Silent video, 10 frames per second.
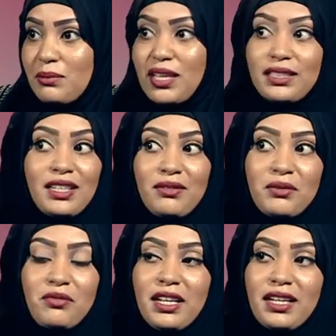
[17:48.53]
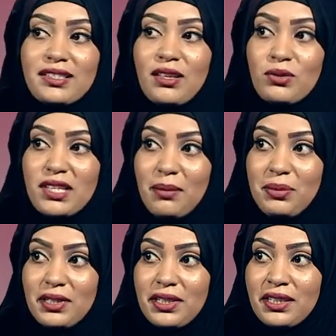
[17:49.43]
I didn't even realize that was
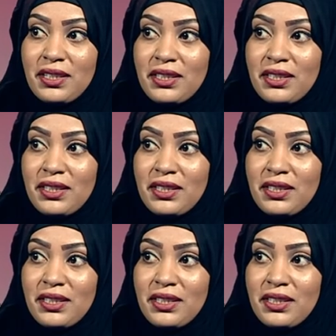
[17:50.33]
happening.